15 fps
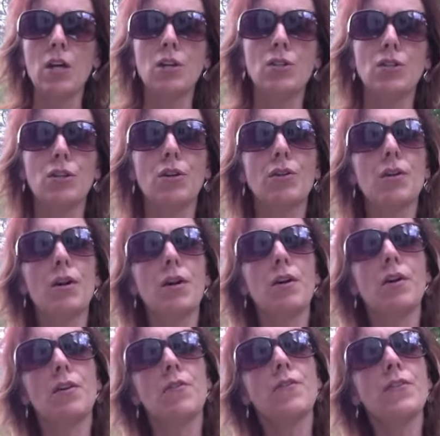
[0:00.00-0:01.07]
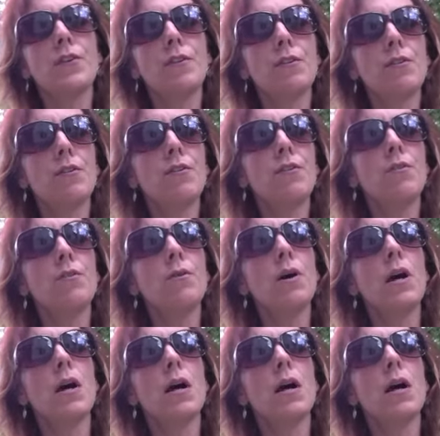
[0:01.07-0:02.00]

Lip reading: So there are a few